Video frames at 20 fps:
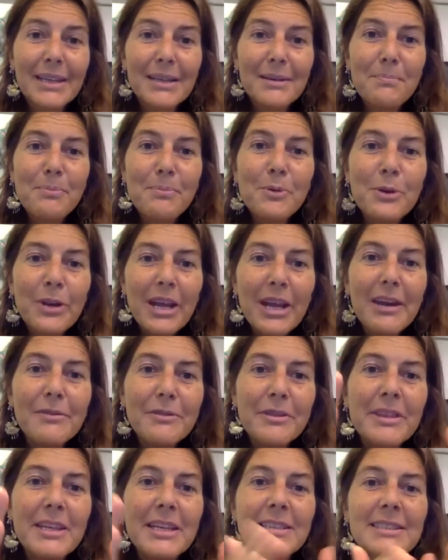put
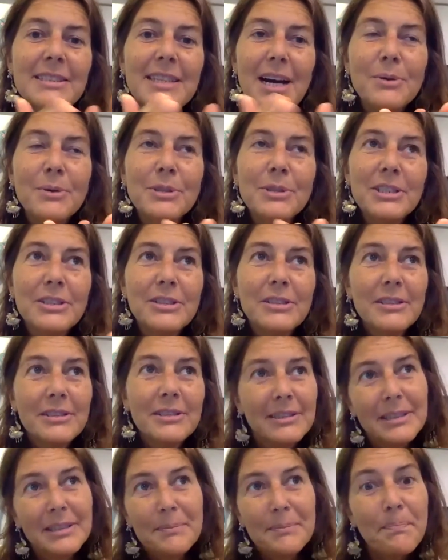everything down
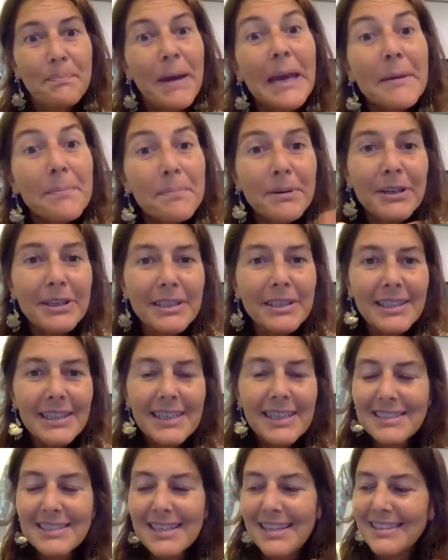in paper,
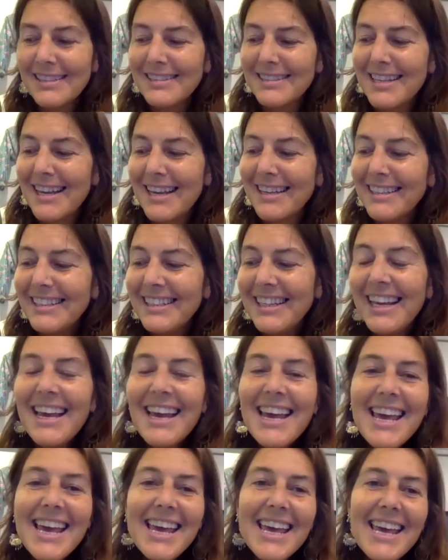as I say it,
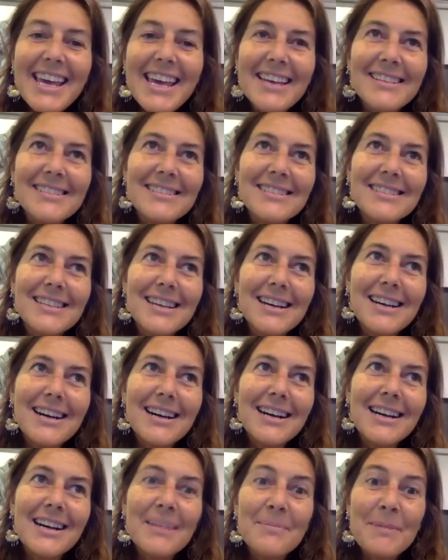and
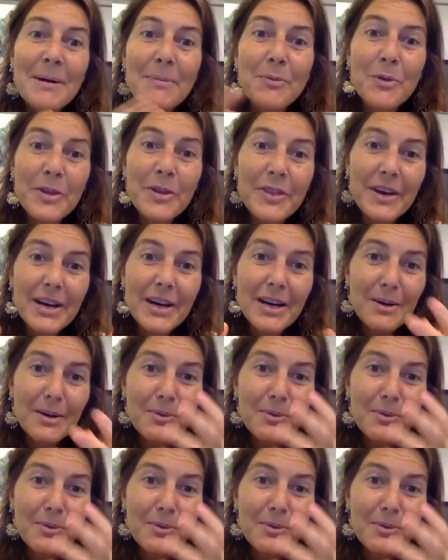come up with a